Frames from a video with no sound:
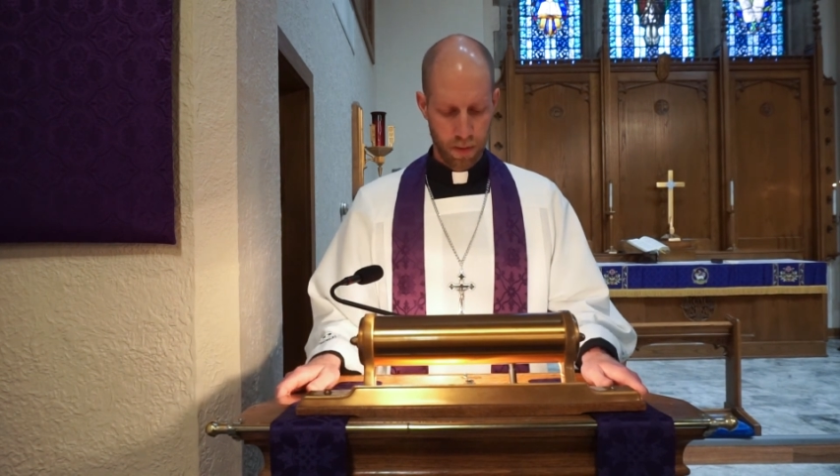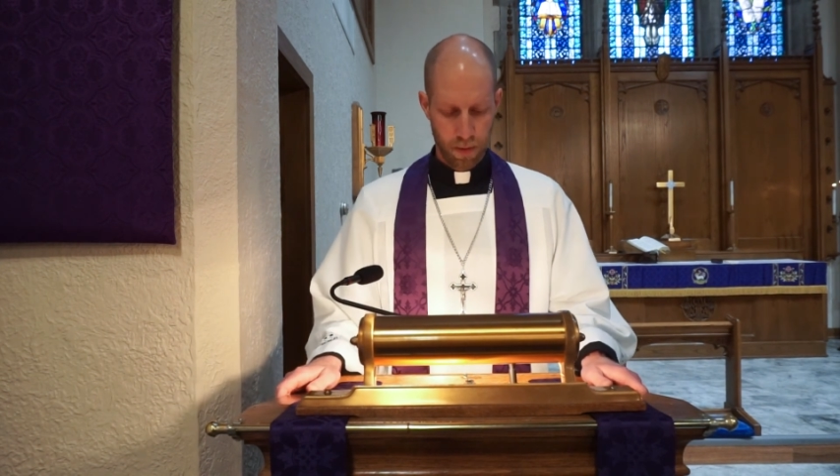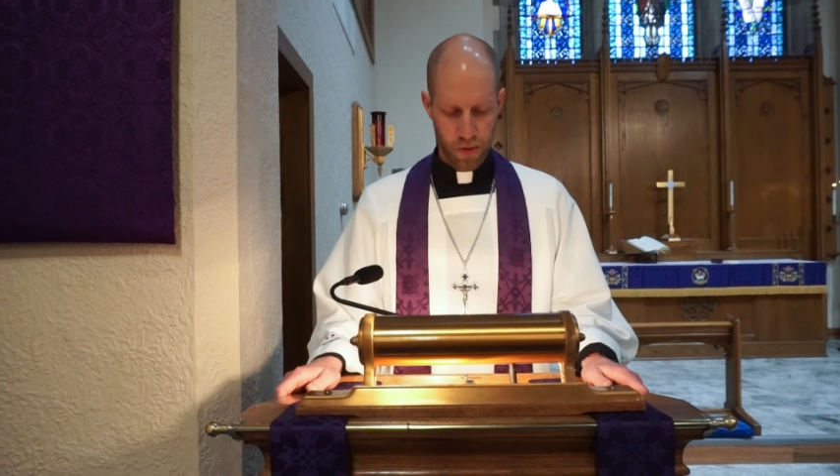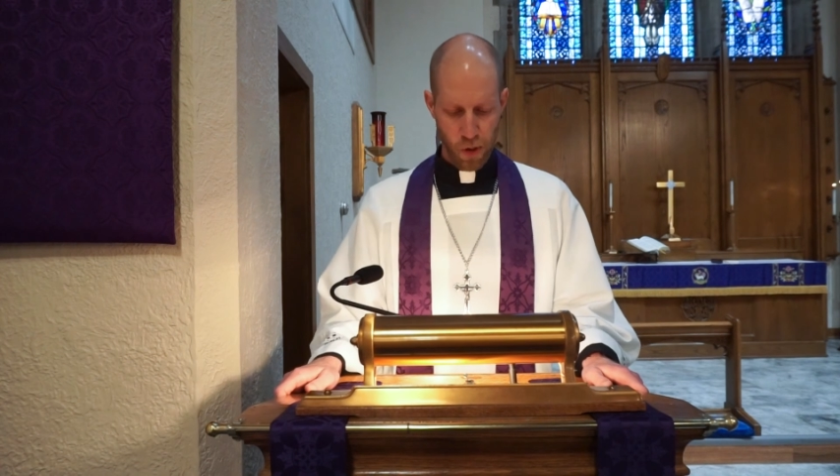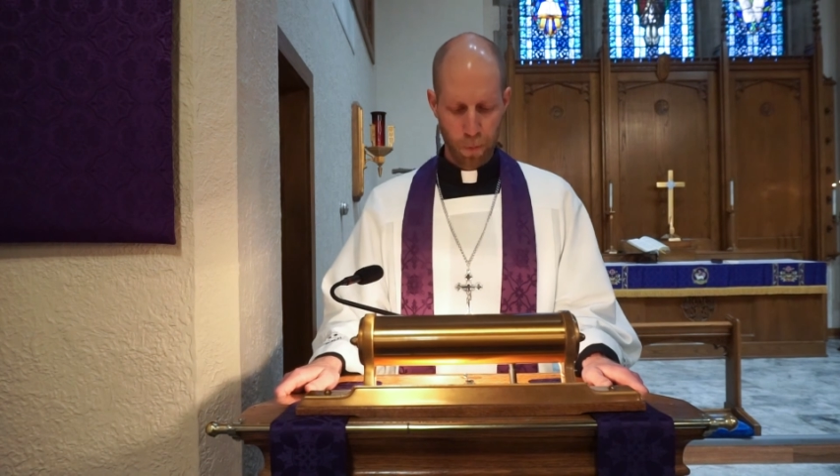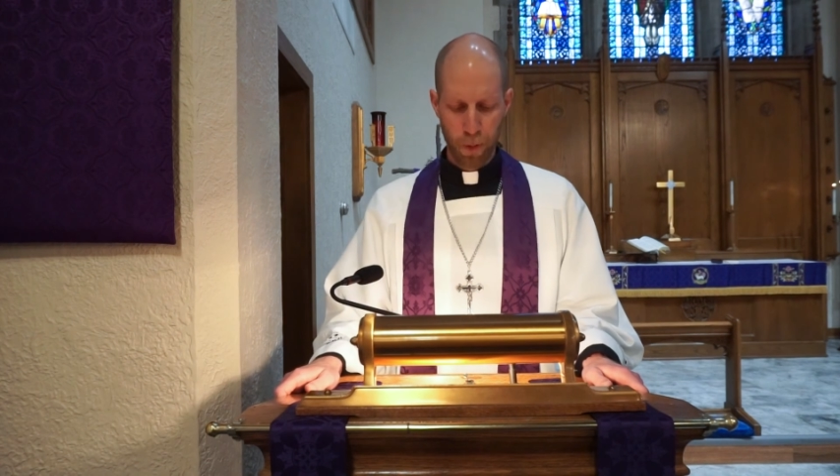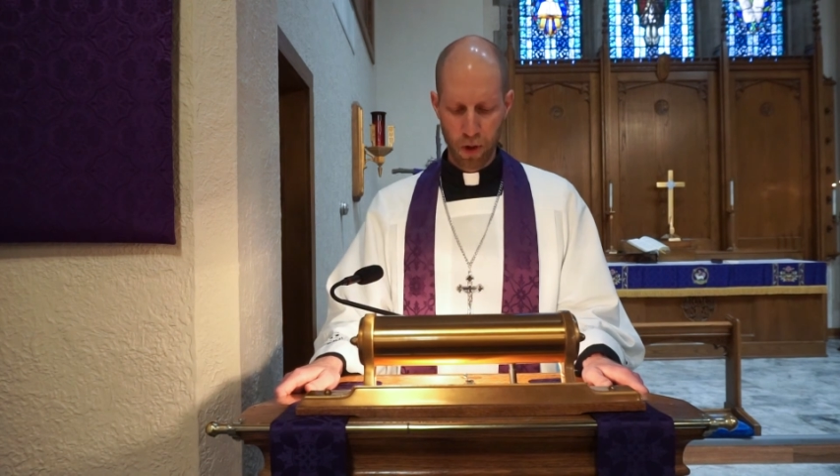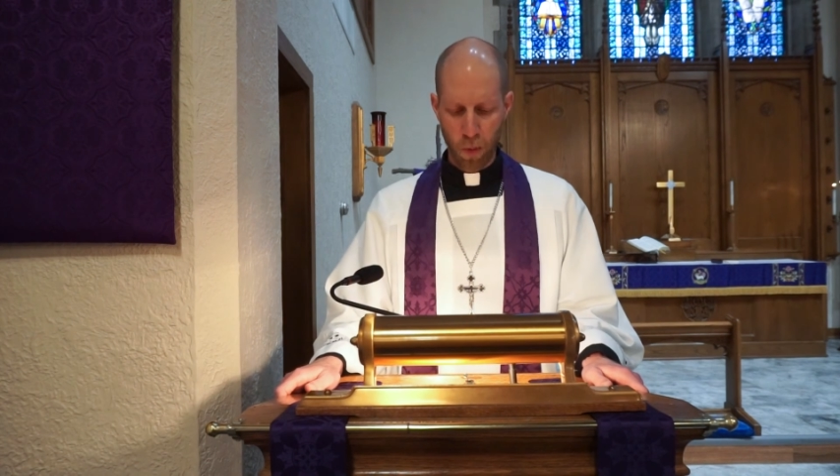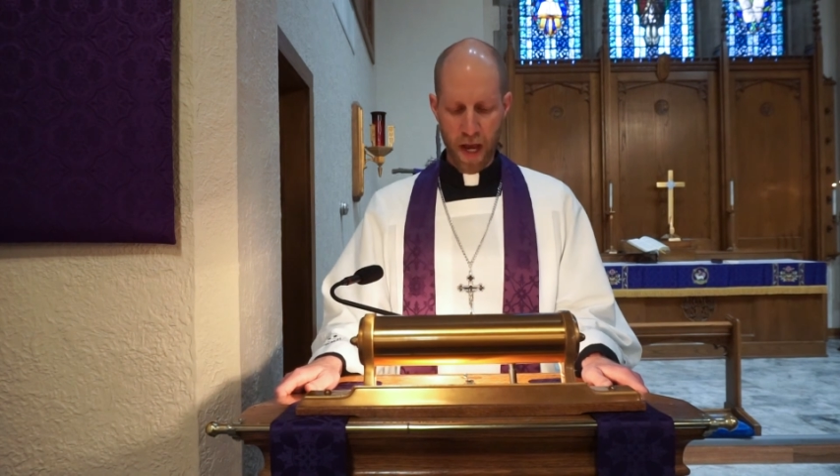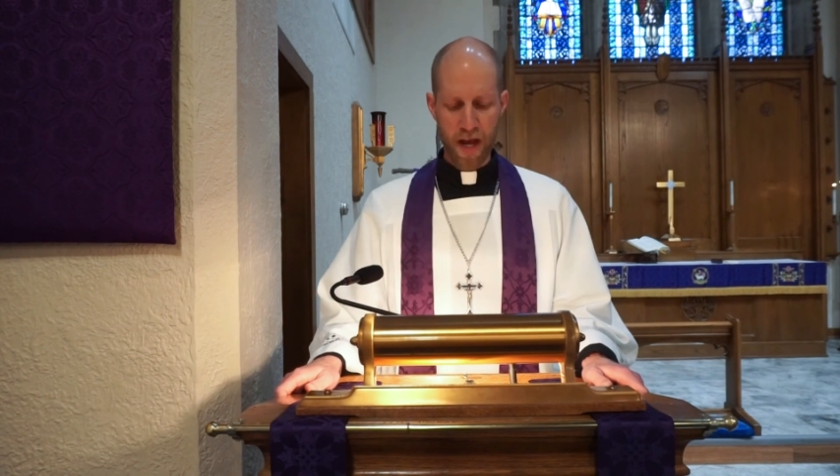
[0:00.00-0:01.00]
So put
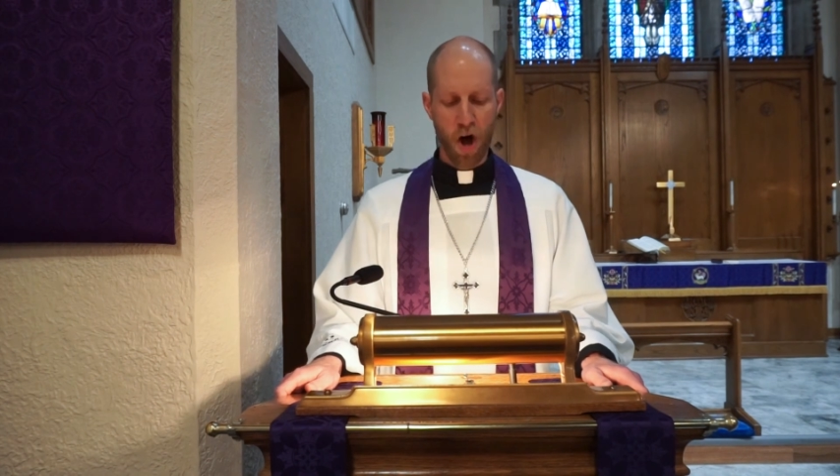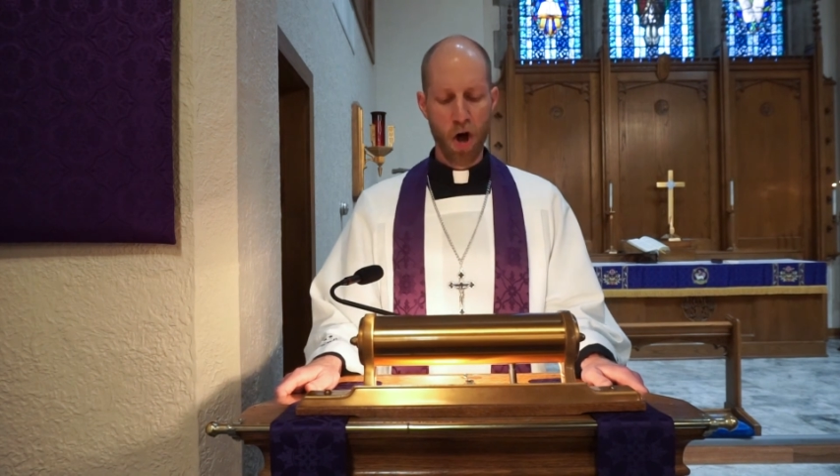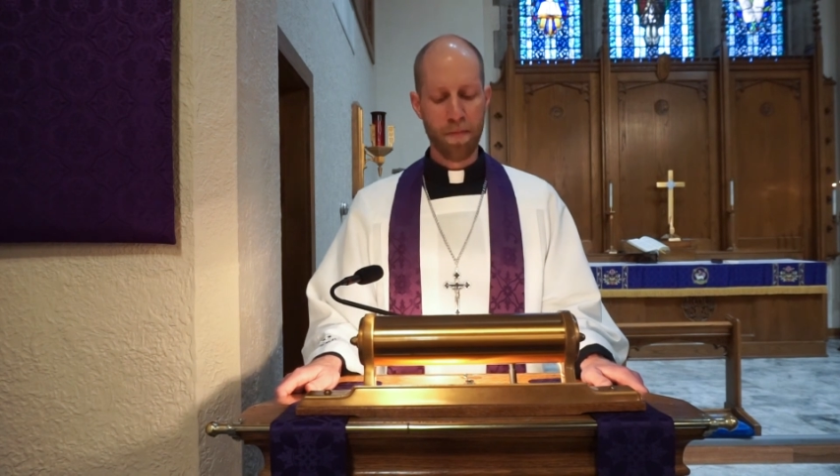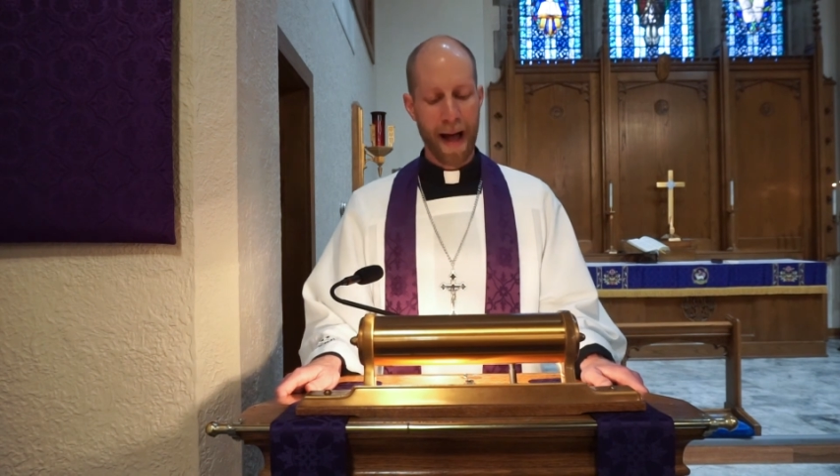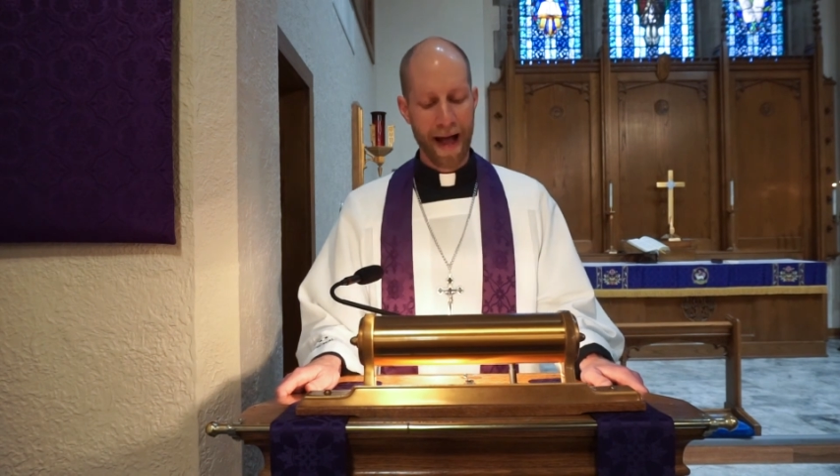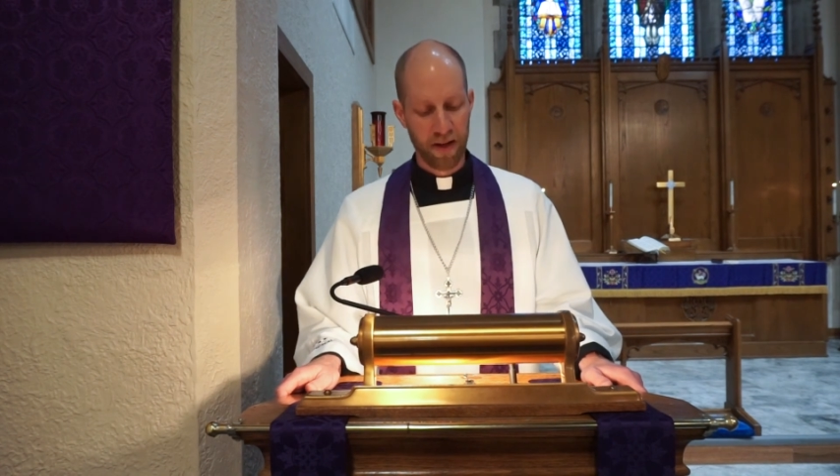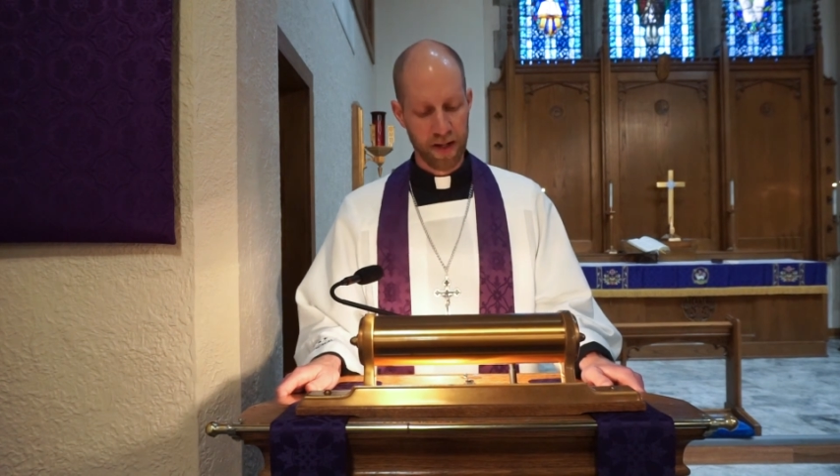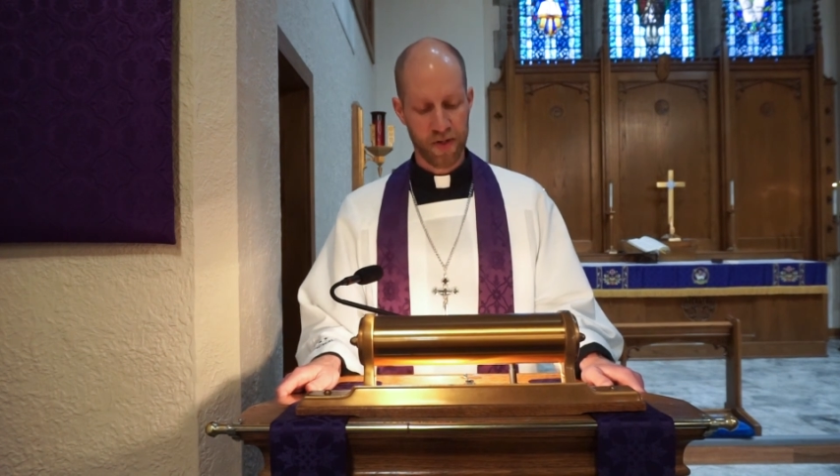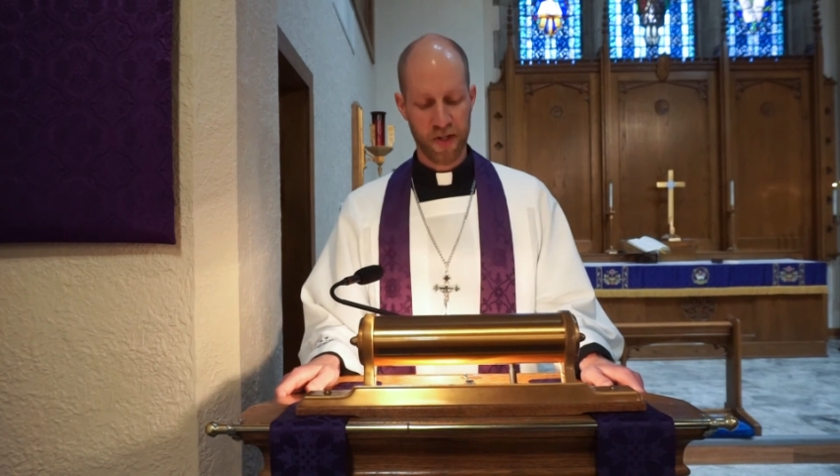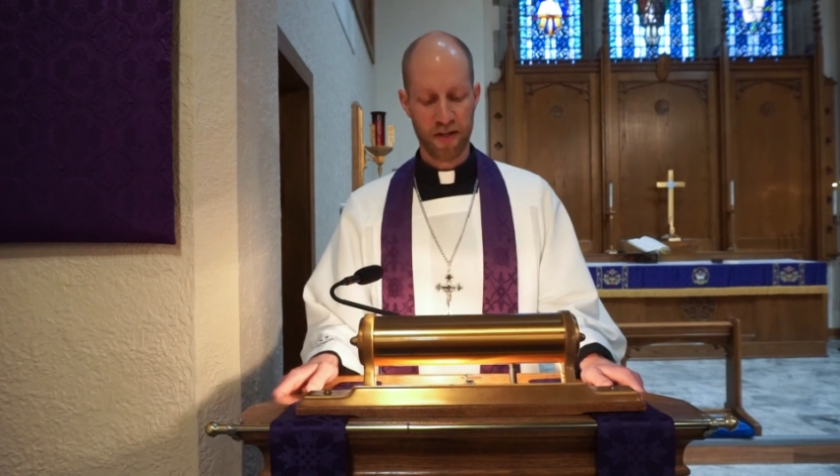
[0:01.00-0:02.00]
away all
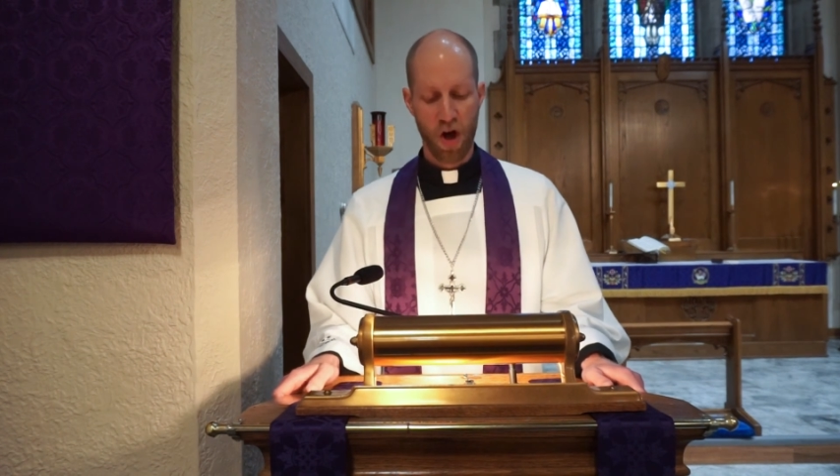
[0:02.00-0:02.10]
malice and